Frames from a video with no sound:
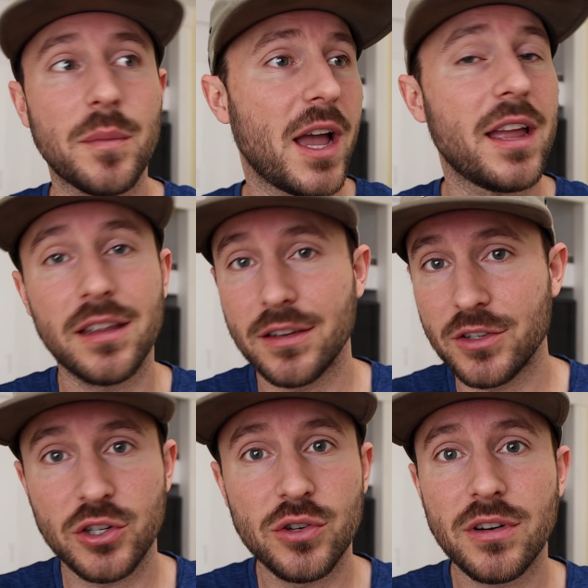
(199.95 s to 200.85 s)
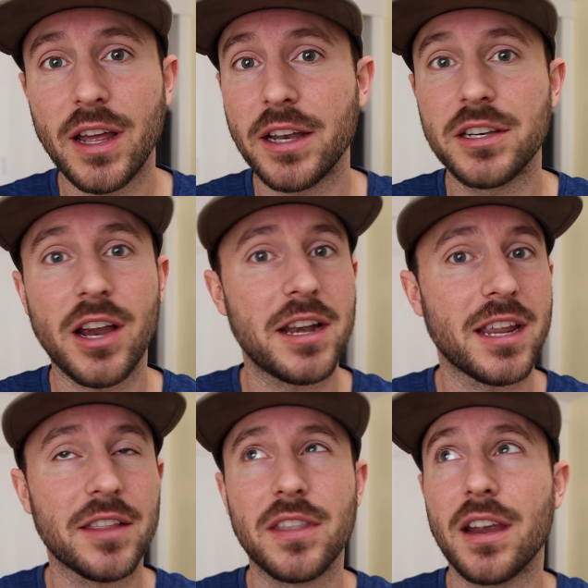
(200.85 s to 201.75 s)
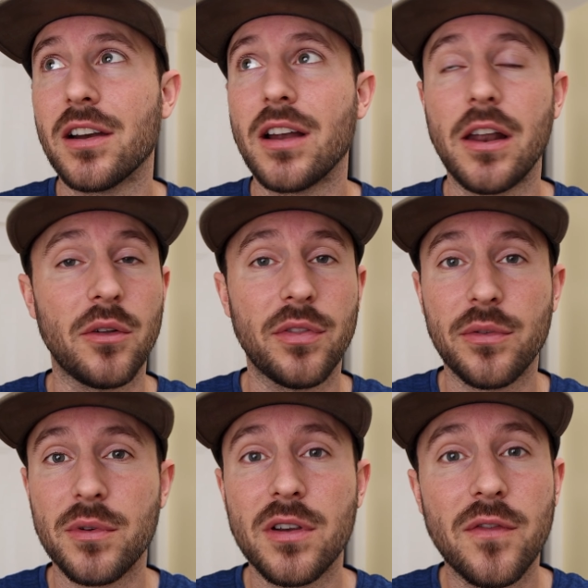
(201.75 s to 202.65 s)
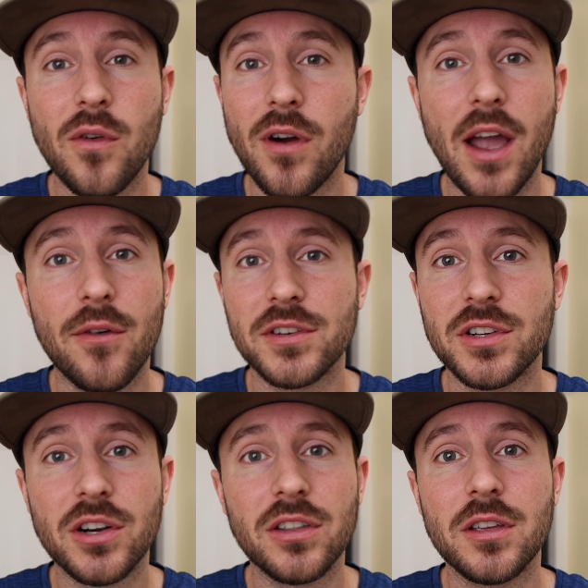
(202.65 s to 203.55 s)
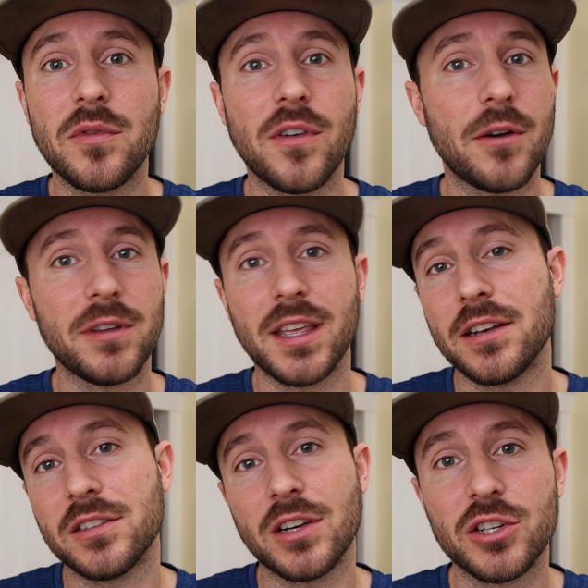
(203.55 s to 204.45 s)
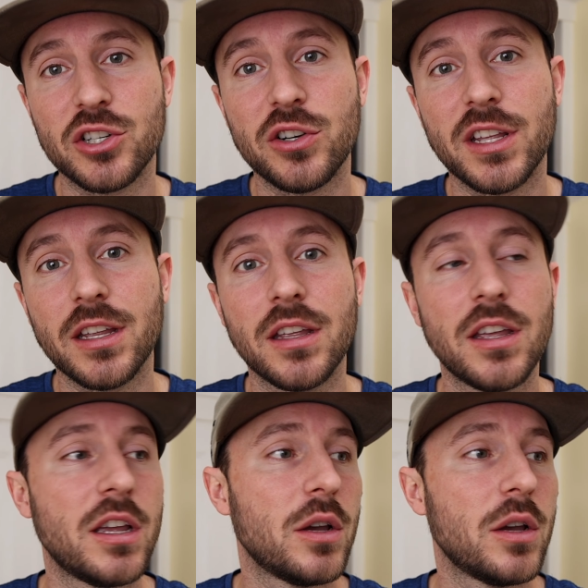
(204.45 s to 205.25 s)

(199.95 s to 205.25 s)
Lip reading: my shoot, I tried to get there, I don't know, 3 or 4 hours early before I really had to start shooting,